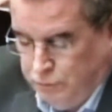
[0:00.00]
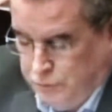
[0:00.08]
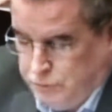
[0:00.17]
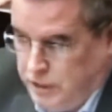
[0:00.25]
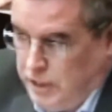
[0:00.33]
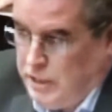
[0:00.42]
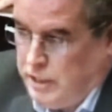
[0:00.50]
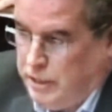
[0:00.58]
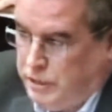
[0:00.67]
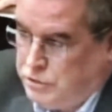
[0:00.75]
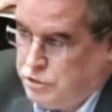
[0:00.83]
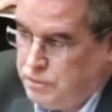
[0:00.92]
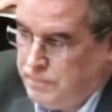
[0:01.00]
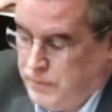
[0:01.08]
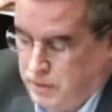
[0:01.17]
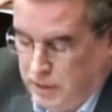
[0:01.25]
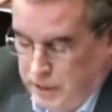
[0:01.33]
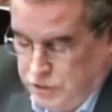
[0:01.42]
For 15
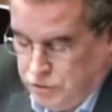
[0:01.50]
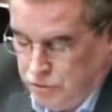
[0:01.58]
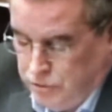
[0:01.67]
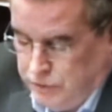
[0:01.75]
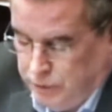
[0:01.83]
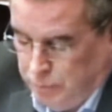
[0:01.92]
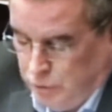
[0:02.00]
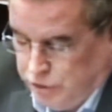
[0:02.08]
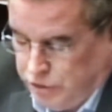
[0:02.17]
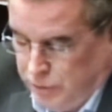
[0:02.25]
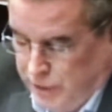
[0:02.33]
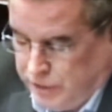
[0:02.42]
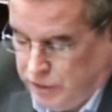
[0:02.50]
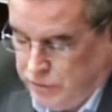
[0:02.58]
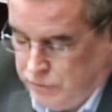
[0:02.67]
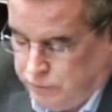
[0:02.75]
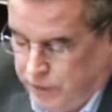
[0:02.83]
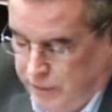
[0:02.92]
years, I served on the board of
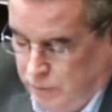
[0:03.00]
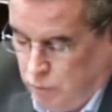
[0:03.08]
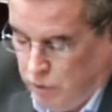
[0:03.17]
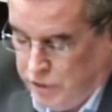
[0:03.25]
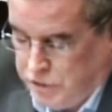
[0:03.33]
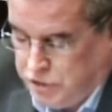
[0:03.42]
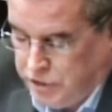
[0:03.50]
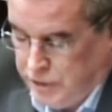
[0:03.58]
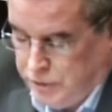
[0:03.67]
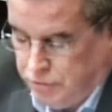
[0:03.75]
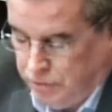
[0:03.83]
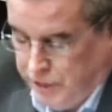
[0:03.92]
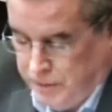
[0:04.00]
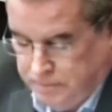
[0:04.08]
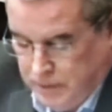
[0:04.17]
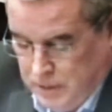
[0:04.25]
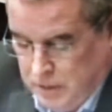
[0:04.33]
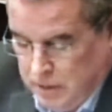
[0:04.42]
directors of a 501c3
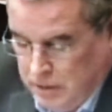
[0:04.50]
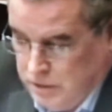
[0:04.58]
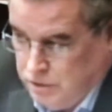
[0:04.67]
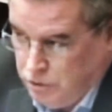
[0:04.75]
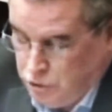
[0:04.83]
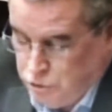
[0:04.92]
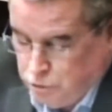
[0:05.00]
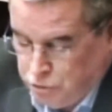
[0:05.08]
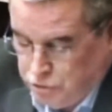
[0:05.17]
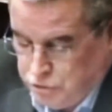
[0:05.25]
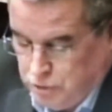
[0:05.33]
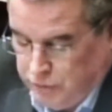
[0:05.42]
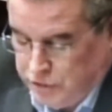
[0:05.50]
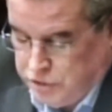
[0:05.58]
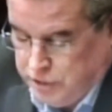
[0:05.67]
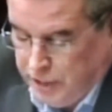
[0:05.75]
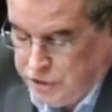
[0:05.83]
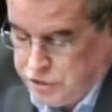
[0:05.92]
social
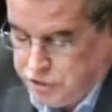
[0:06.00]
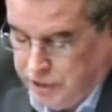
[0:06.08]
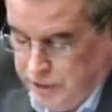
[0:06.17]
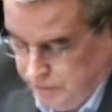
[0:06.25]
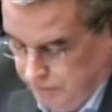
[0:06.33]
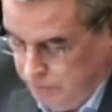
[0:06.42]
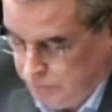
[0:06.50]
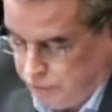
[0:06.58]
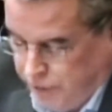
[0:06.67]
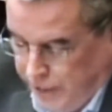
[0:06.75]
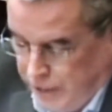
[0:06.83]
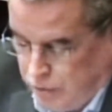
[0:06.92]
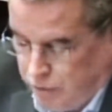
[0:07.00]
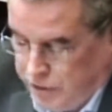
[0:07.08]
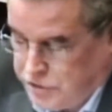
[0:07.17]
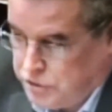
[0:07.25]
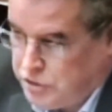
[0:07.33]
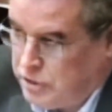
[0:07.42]
services agency providing
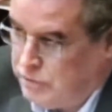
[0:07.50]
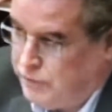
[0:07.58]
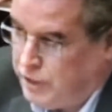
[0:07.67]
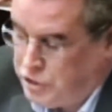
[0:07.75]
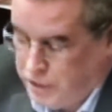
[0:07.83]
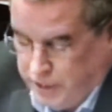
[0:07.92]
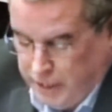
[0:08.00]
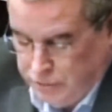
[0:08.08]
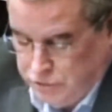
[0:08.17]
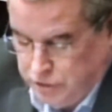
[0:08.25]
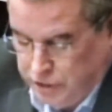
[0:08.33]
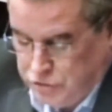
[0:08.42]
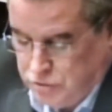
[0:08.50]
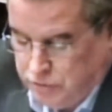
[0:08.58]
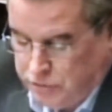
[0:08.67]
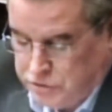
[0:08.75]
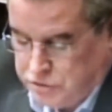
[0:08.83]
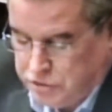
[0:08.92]
crisis intervention counseling
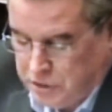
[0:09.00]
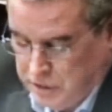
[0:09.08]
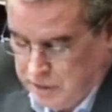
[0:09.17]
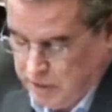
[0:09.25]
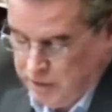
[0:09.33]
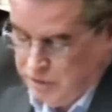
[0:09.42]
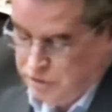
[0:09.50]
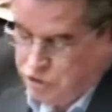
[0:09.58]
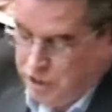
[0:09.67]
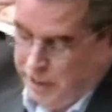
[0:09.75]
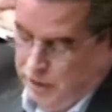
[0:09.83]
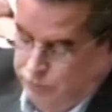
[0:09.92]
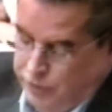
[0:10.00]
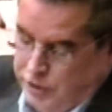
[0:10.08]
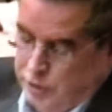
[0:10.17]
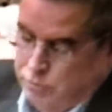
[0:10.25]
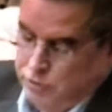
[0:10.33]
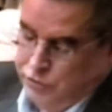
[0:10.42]
services to child
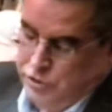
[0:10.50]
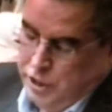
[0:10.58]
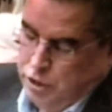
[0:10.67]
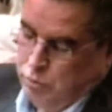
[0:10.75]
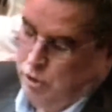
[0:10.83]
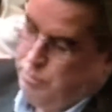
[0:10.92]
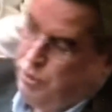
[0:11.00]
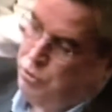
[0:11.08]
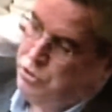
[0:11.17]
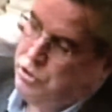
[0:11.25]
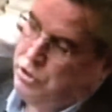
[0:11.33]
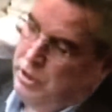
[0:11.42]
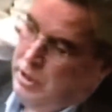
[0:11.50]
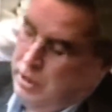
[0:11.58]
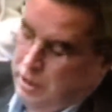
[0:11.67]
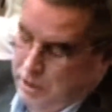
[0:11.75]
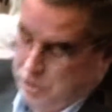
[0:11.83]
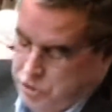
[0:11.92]
victims of sexual abuse.
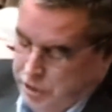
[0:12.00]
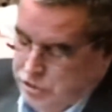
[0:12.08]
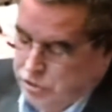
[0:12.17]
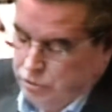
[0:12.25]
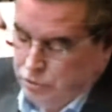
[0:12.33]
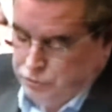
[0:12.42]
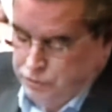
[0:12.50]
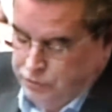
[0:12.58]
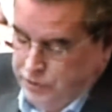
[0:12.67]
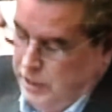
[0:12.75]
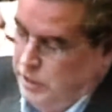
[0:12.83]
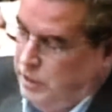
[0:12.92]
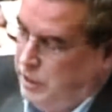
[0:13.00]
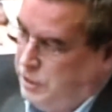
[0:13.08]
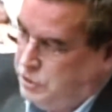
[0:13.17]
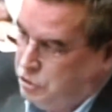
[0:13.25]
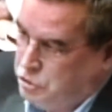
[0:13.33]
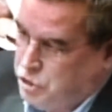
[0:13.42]
6 of those 15
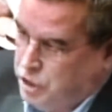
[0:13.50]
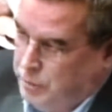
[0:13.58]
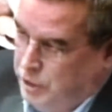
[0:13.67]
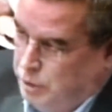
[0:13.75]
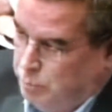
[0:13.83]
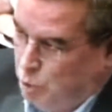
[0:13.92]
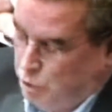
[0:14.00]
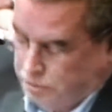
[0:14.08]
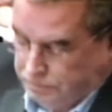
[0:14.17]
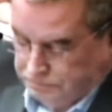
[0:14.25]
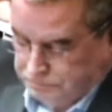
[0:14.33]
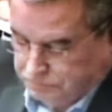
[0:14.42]
years as chairman of the board.